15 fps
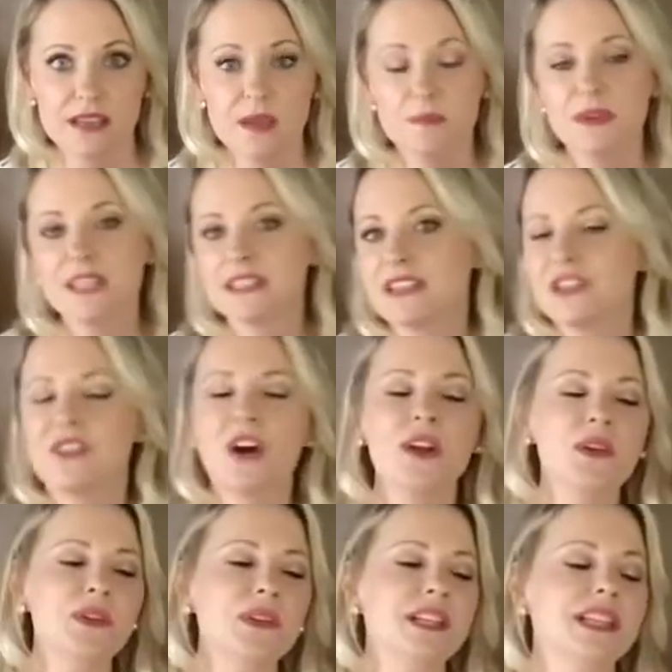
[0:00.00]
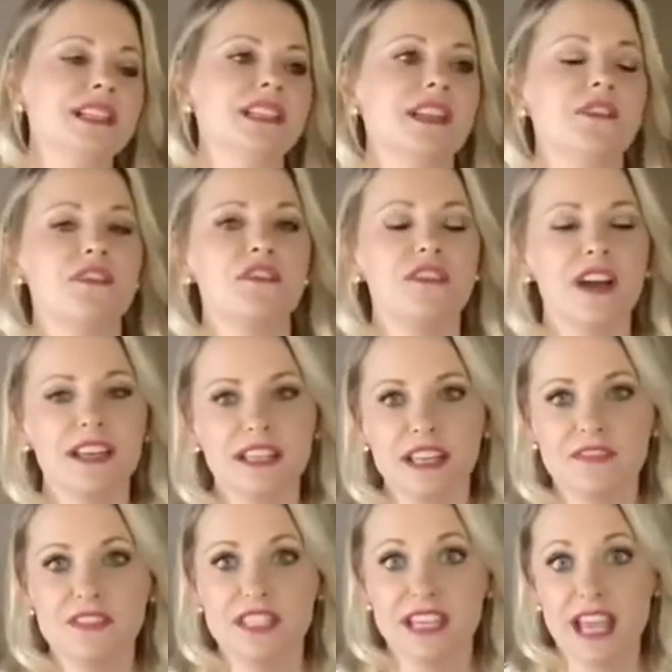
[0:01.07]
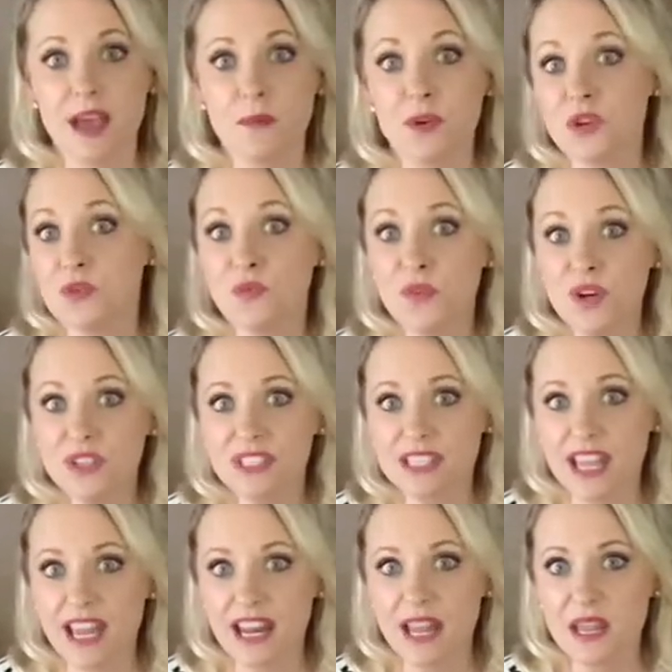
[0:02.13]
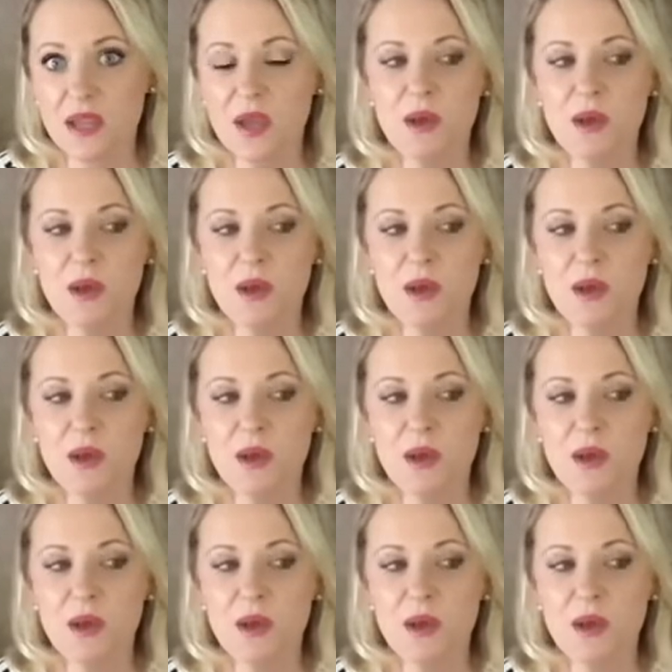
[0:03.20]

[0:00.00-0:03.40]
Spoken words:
Because not only is it a fun gift to get when you first get it,